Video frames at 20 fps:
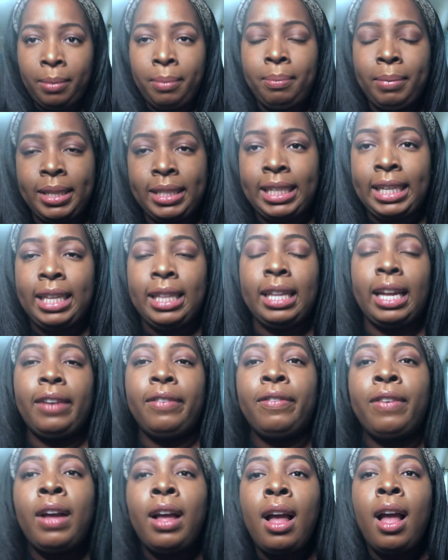busy
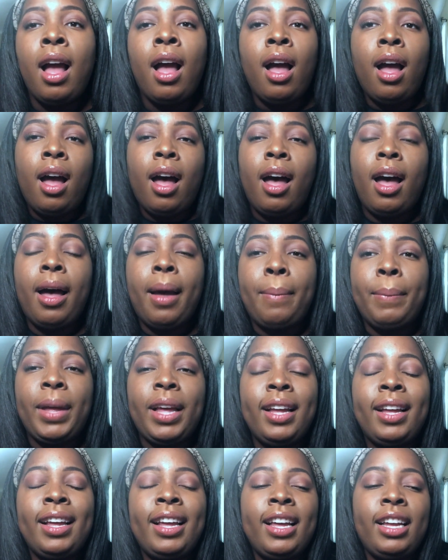life.
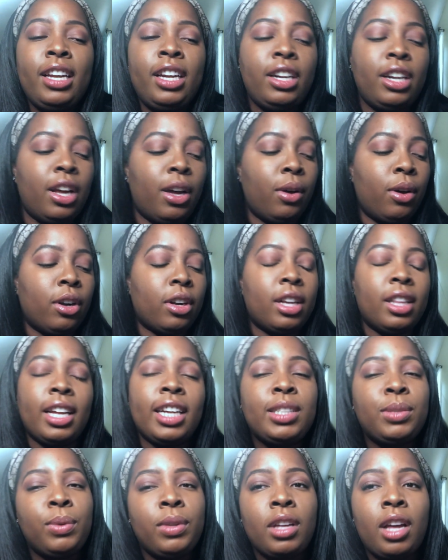Her
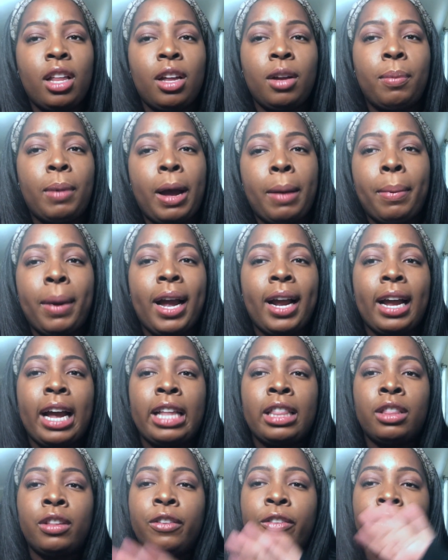collection with Colourpop, I
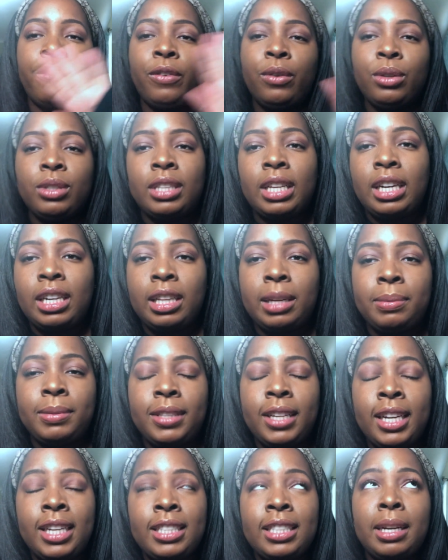got the full set of
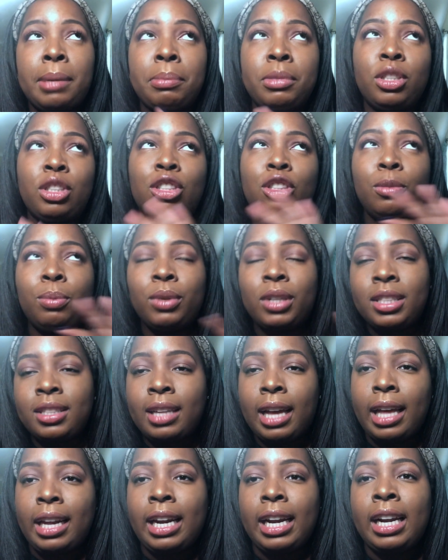lipsticks and I'm super
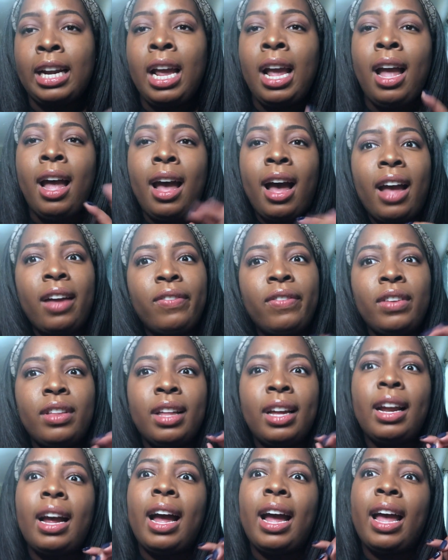excited. I feel
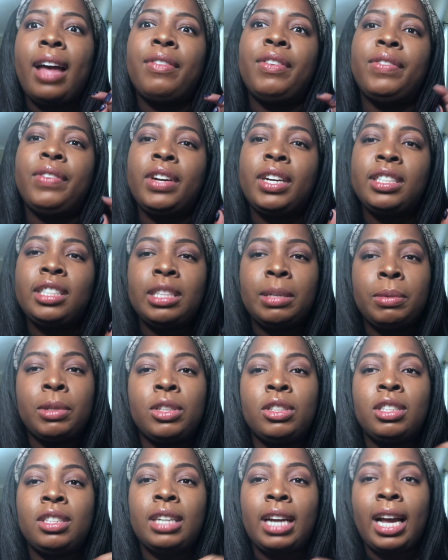like I have a very
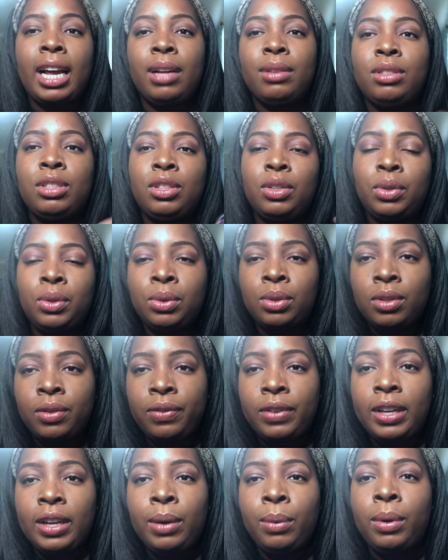similar style to
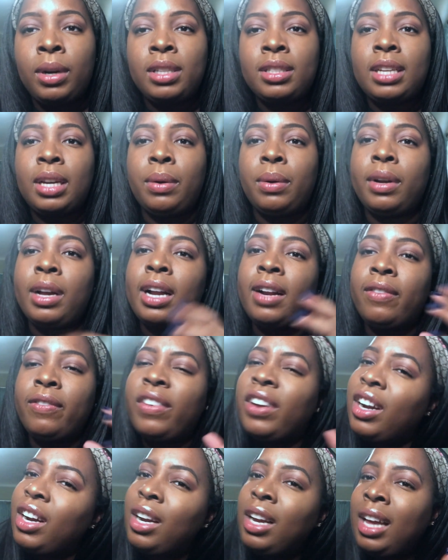Safiya, where it's like a kind of
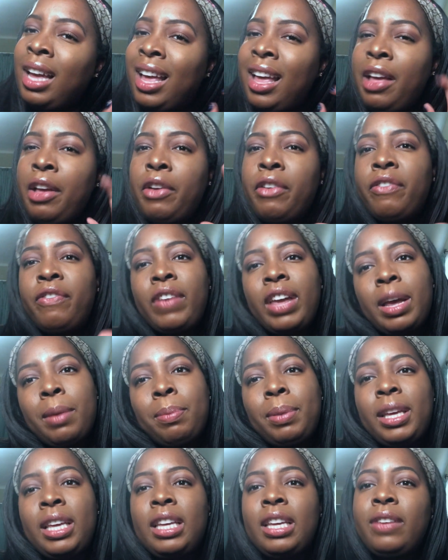very
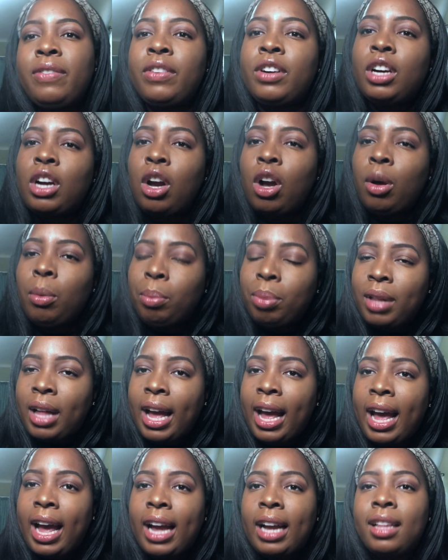vampy, very all
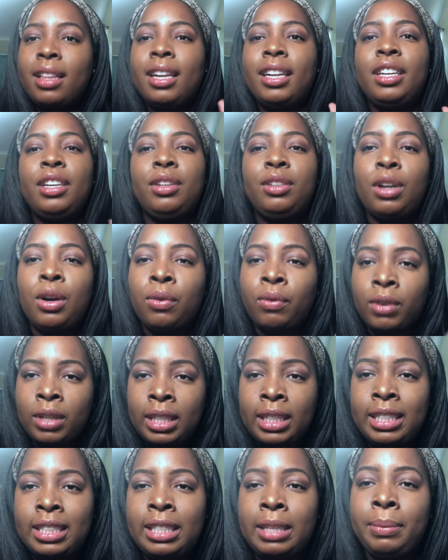black, like you don't
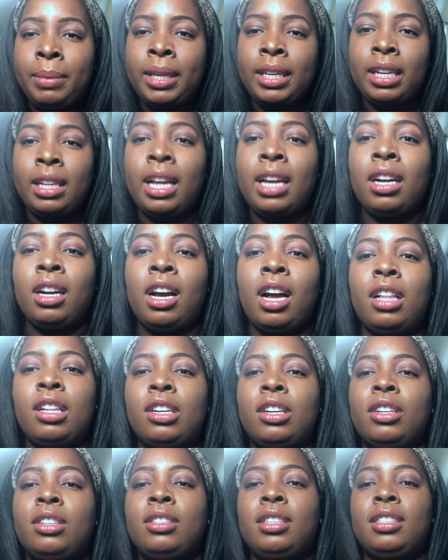really see me in a lot of
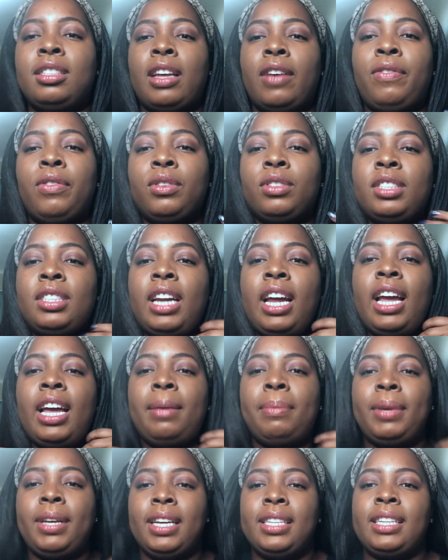colors except for
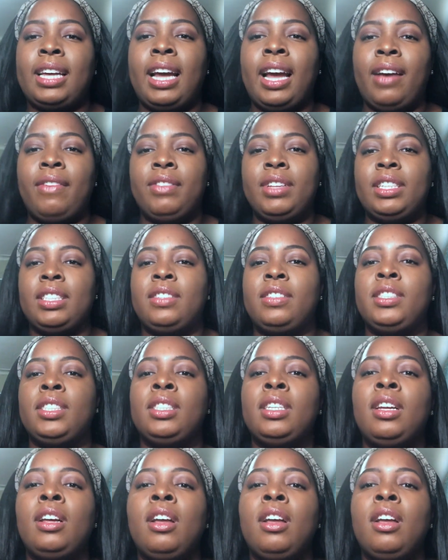today because I have this